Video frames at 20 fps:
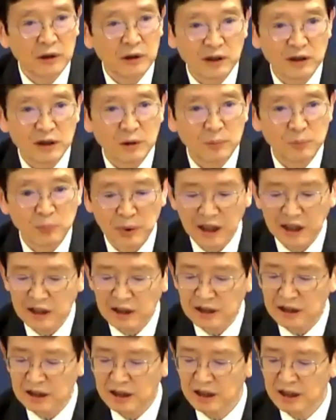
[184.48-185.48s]
to
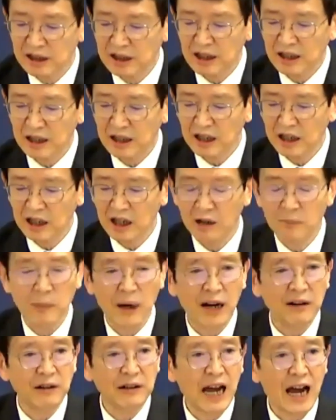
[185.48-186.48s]
speak
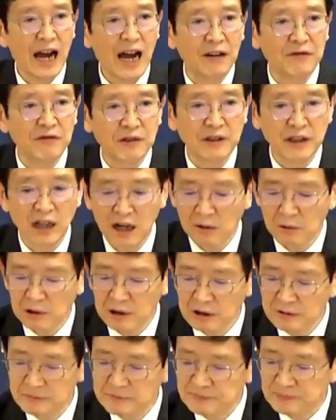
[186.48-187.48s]
about half an
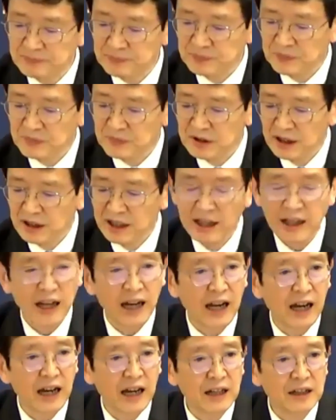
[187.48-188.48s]
hour,
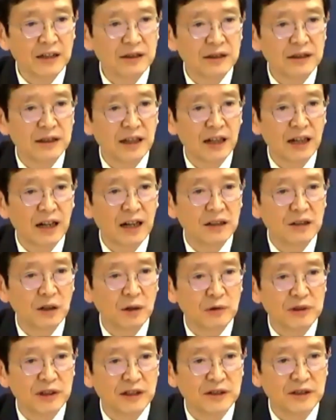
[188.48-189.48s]
and
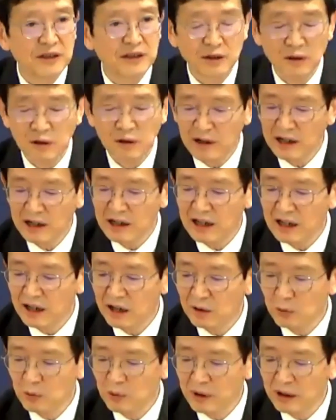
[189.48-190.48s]
Dr.
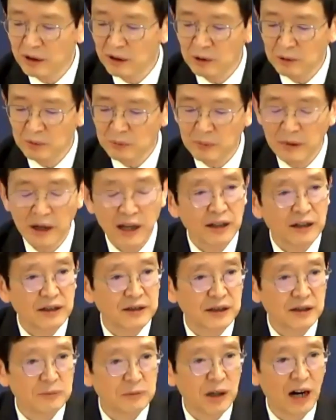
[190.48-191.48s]
Suginohara will make
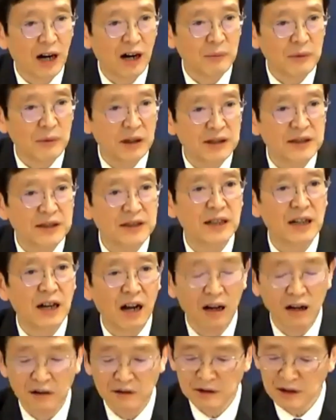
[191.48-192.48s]
some comments
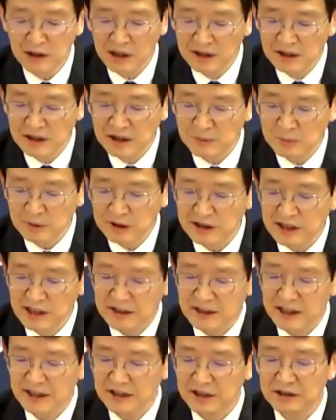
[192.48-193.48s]
on his
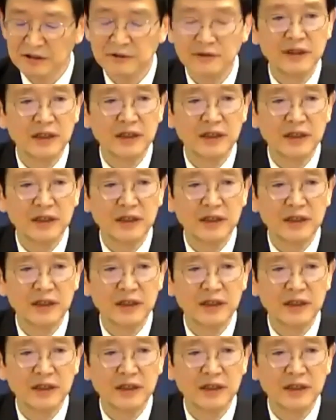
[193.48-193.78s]
presentation.